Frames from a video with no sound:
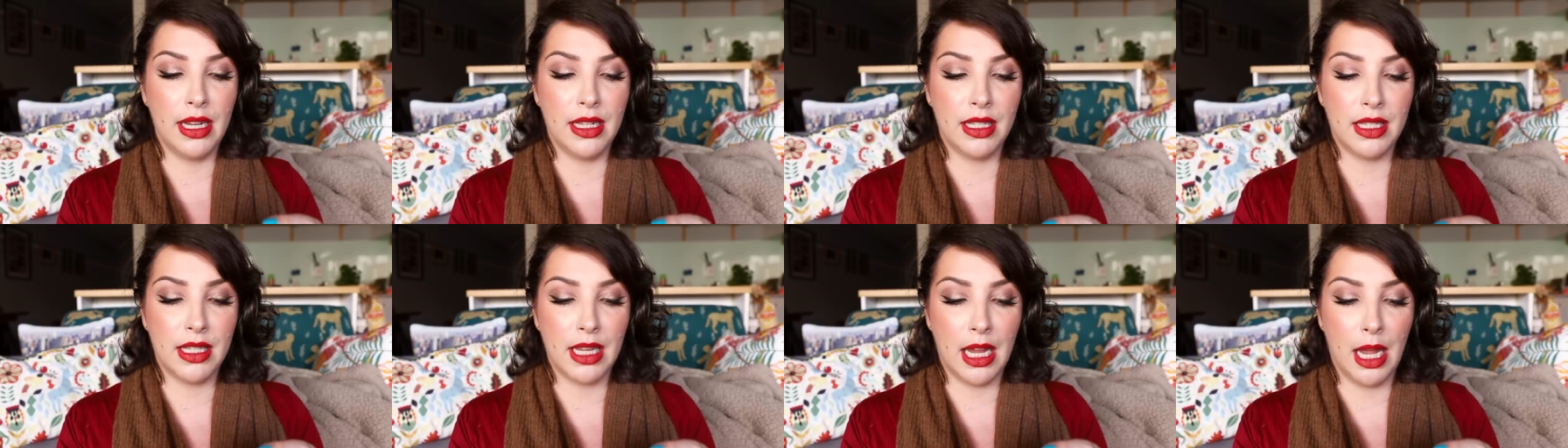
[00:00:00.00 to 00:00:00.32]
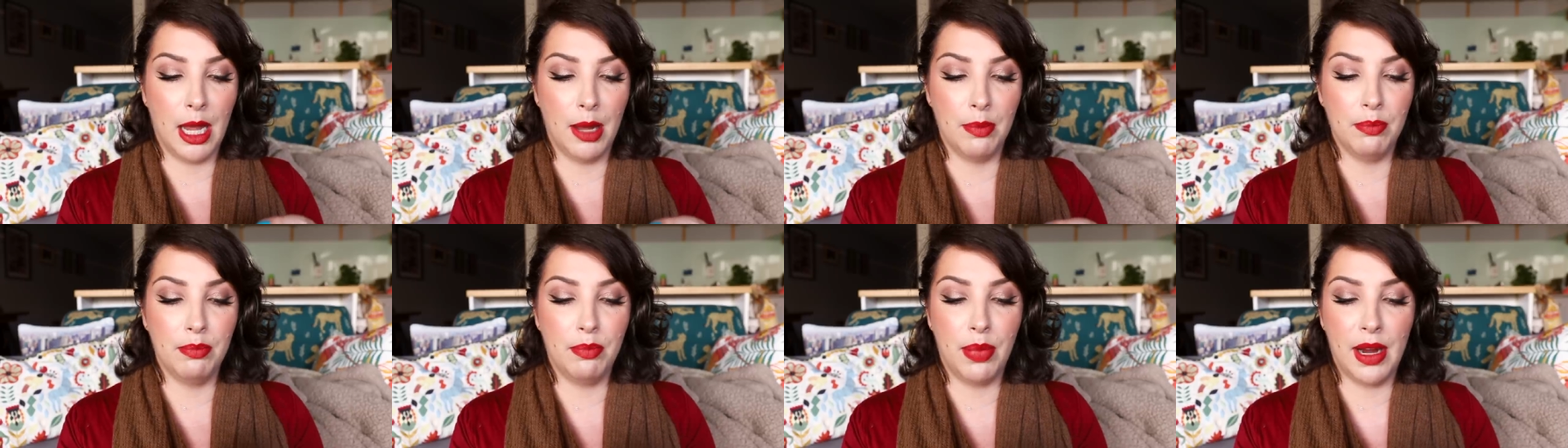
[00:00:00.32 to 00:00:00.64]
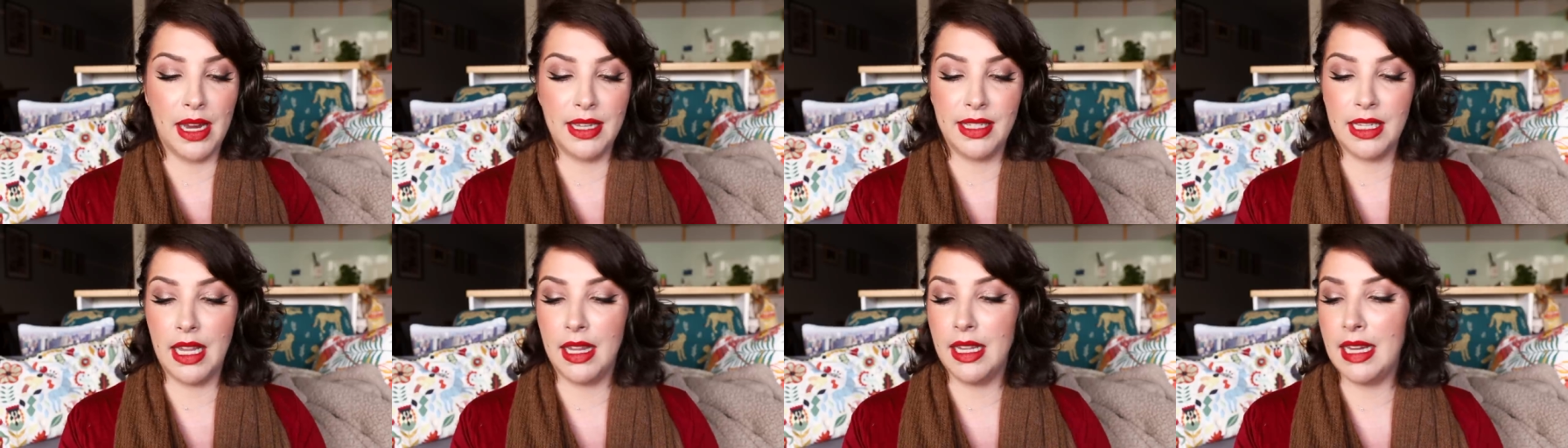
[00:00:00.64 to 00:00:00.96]
It's
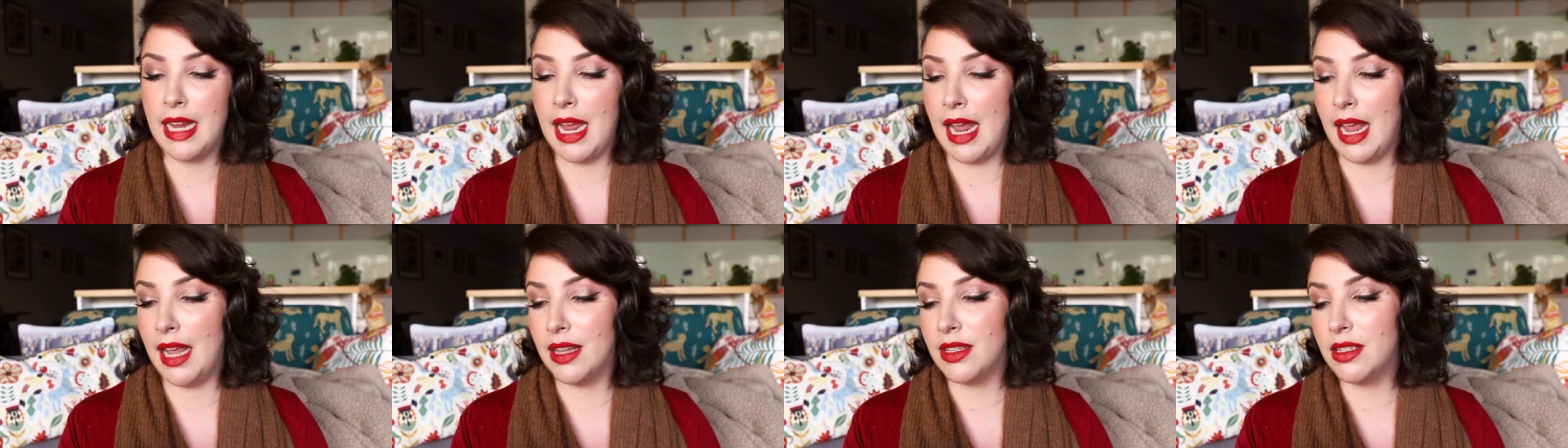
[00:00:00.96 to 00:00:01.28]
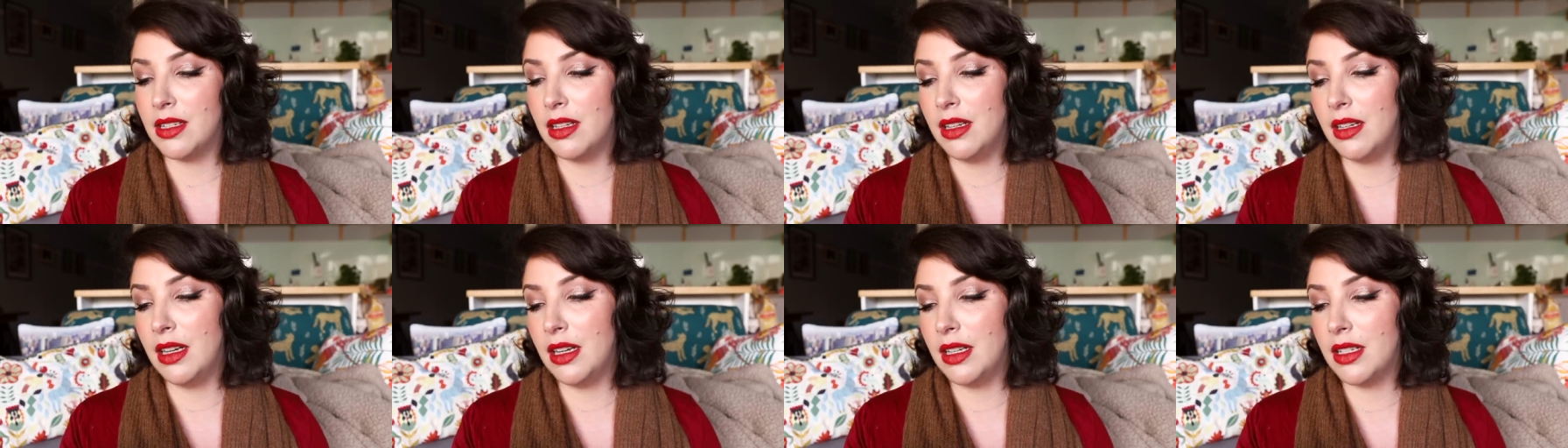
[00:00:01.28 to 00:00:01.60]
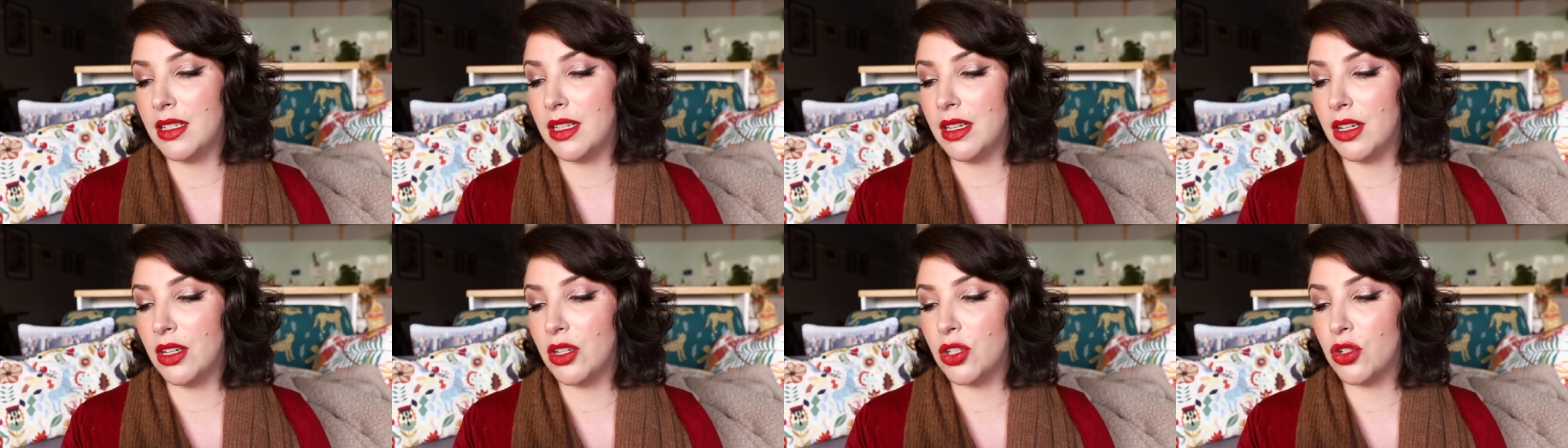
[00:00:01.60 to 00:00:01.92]
by Sally Hansen, and
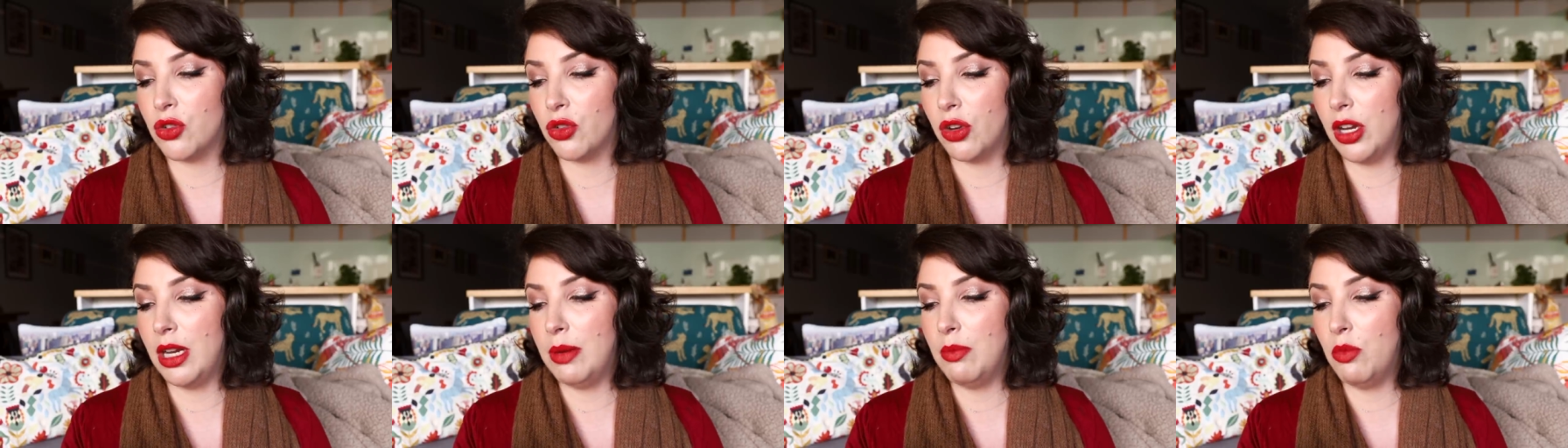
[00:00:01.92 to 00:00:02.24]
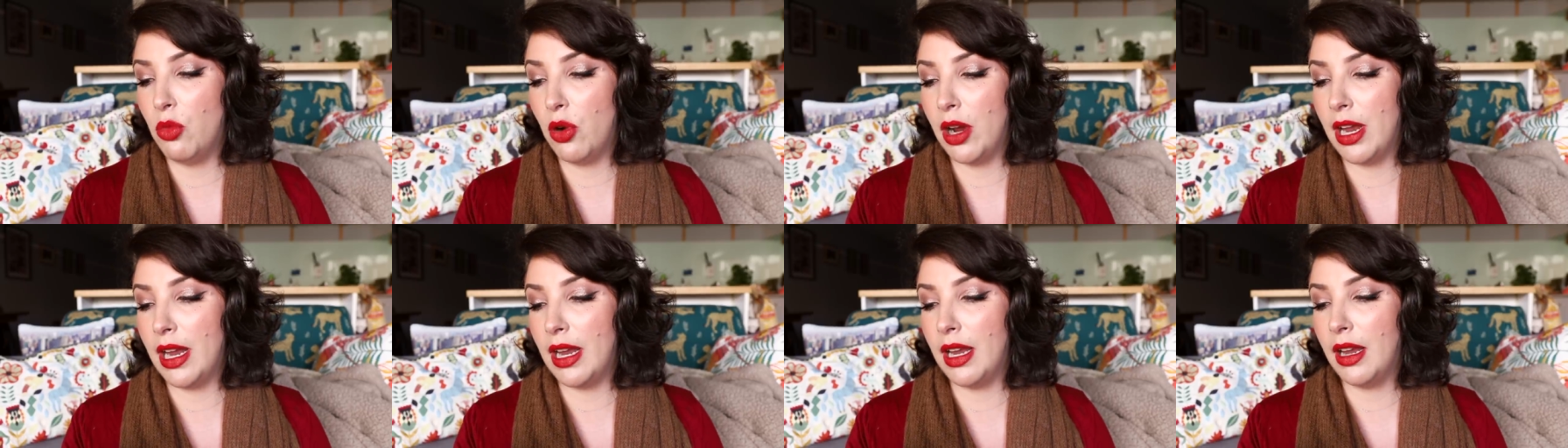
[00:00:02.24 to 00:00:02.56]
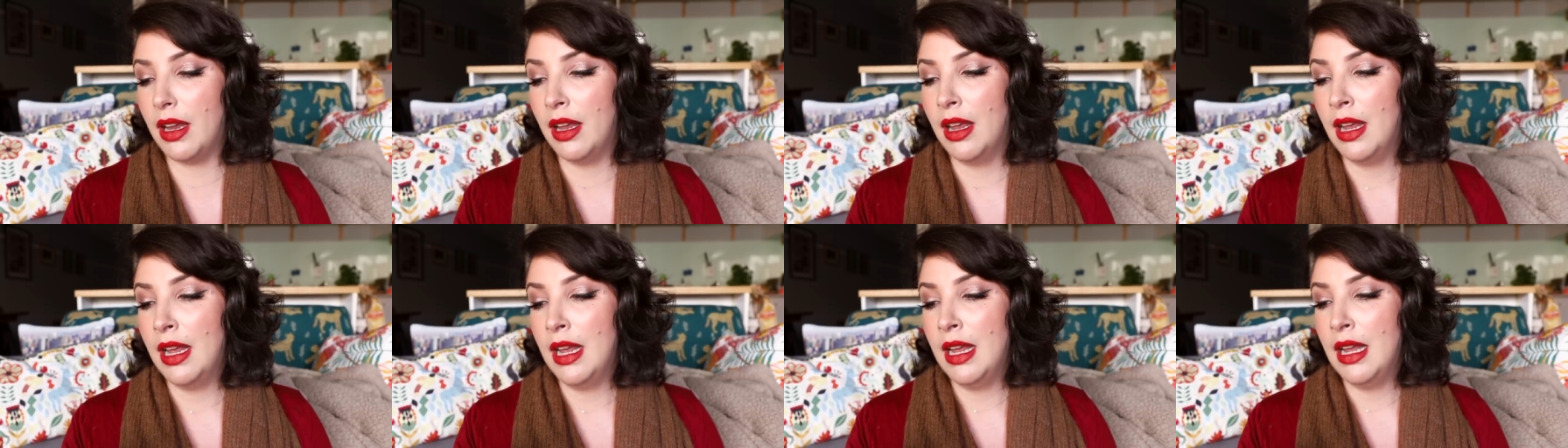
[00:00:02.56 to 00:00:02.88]
it's the Extreme
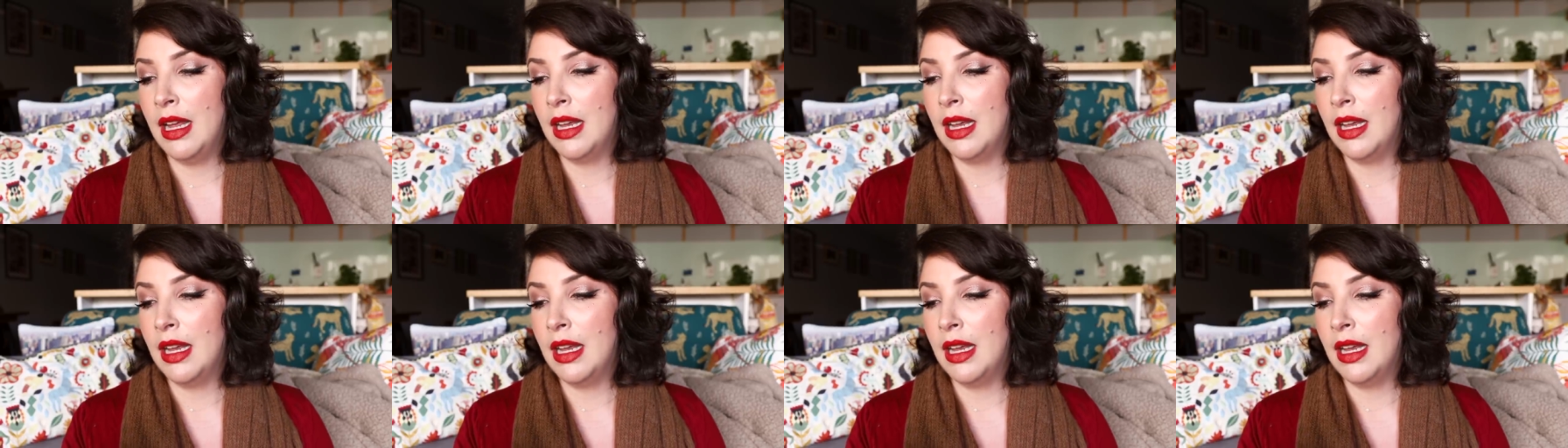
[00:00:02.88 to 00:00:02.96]
Wear